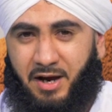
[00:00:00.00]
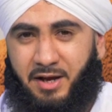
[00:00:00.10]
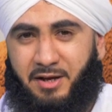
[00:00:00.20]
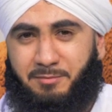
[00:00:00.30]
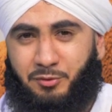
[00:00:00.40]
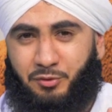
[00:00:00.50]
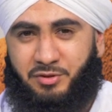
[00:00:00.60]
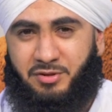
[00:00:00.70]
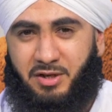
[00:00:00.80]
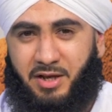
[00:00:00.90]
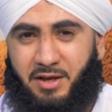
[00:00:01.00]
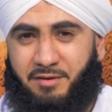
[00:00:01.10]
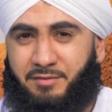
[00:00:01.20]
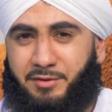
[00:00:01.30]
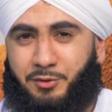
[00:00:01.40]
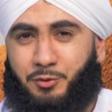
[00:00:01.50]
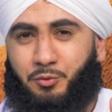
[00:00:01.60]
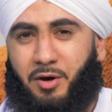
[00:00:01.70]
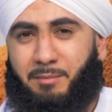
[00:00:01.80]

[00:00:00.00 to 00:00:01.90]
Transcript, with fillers: I am your slave and you